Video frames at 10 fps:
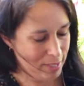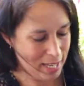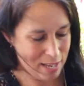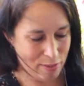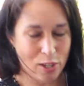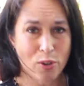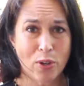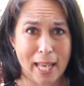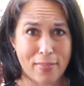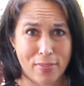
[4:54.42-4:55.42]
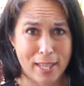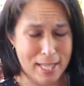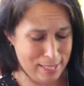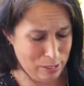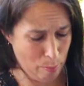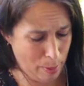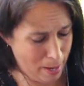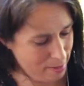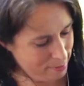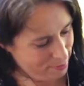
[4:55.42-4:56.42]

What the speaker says: have a look at these, Subha.